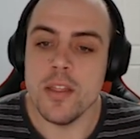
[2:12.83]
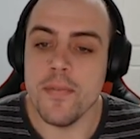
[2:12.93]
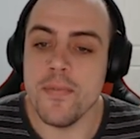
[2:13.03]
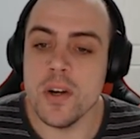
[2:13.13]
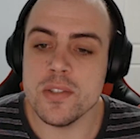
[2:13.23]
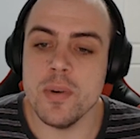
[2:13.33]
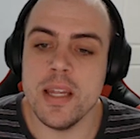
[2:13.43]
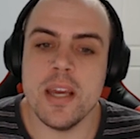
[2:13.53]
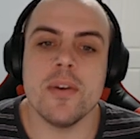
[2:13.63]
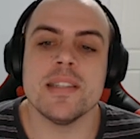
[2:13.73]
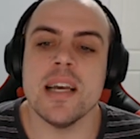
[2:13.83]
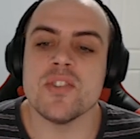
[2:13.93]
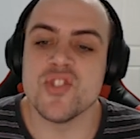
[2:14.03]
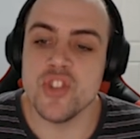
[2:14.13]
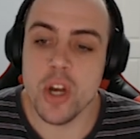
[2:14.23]
The first one here is
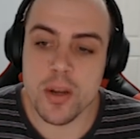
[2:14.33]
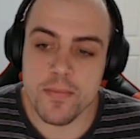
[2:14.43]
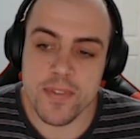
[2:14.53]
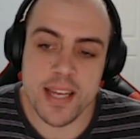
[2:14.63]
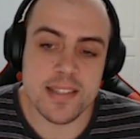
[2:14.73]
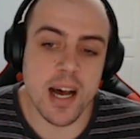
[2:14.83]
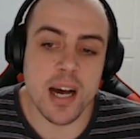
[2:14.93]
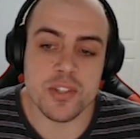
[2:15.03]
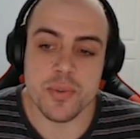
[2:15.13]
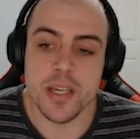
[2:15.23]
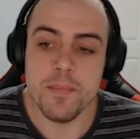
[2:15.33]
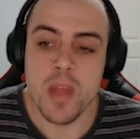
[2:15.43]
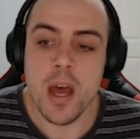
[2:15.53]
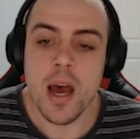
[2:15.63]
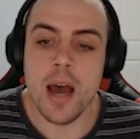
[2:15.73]
our circumflex artery,
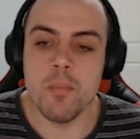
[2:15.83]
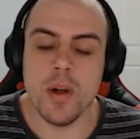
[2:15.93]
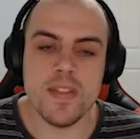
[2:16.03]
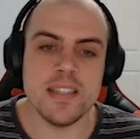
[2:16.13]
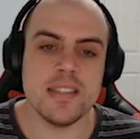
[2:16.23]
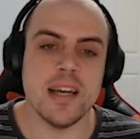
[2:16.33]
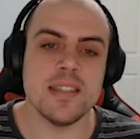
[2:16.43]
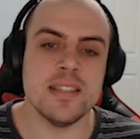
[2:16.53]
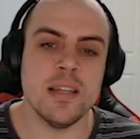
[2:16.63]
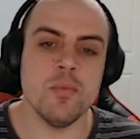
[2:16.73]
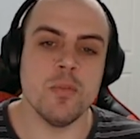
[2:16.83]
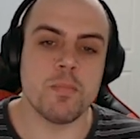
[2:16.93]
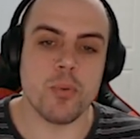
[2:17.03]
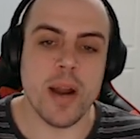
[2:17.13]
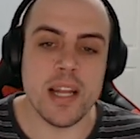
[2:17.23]
and what this does is it will
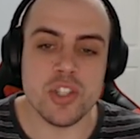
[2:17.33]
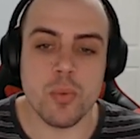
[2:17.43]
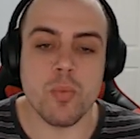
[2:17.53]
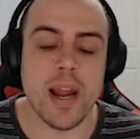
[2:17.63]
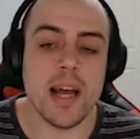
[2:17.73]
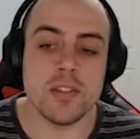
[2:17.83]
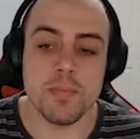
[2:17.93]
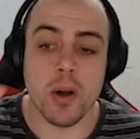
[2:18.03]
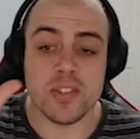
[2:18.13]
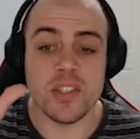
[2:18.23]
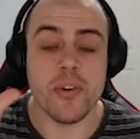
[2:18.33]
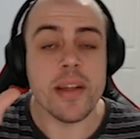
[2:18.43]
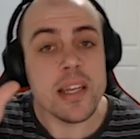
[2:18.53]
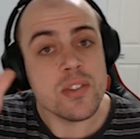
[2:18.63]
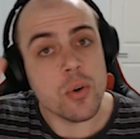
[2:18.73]
branch around
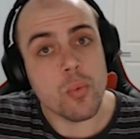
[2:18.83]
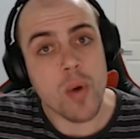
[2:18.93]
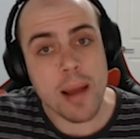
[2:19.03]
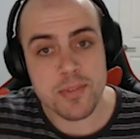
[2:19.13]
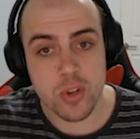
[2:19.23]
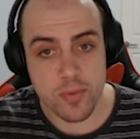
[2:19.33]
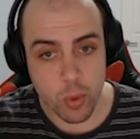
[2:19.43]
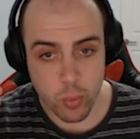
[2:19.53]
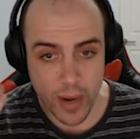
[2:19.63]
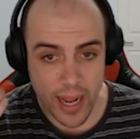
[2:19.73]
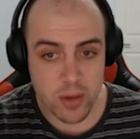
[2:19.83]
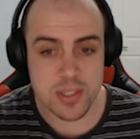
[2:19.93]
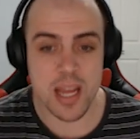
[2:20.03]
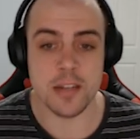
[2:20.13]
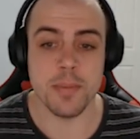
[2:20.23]
posteriorly, so wrap sort of
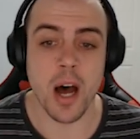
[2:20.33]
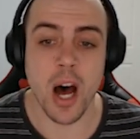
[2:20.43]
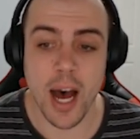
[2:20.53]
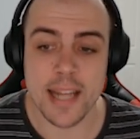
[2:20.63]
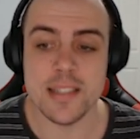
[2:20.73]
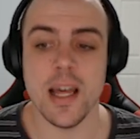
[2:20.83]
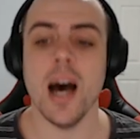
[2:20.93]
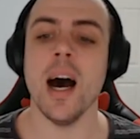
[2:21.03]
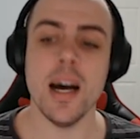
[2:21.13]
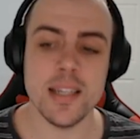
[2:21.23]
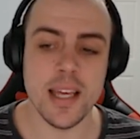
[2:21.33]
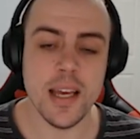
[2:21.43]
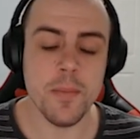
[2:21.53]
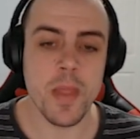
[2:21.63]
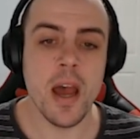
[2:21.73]
around and behind the heart
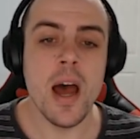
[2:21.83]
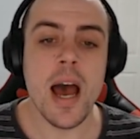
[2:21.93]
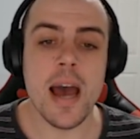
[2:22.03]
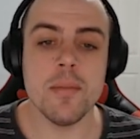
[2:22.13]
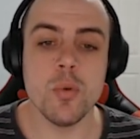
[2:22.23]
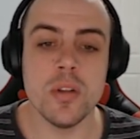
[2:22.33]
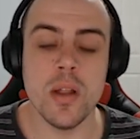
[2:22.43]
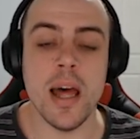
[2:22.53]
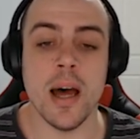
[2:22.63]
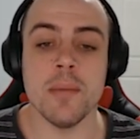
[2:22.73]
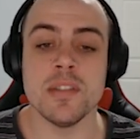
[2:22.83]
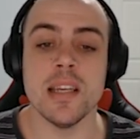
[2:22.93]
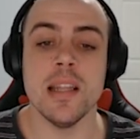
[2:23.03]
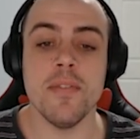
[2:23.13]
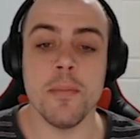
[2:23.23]
here, and will
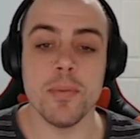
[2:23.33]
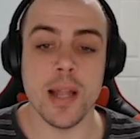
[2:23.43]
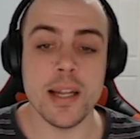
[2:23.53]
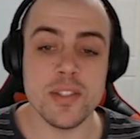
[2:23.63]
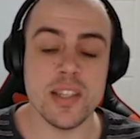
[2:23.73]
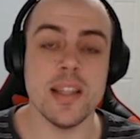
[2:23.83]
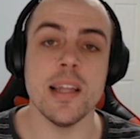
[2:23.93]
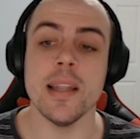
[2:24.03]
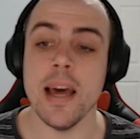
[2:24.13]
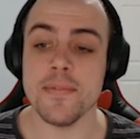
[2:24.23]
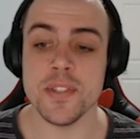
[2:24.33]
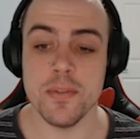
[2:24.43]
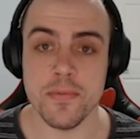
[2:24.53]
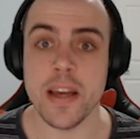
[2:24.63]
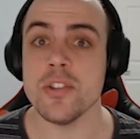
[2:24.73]
deliver blood to the left
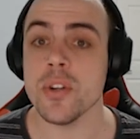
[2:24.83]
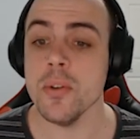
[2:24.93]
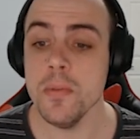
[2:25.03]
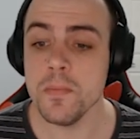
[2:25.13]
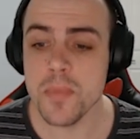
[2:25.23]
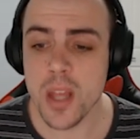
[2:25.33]
ventricle.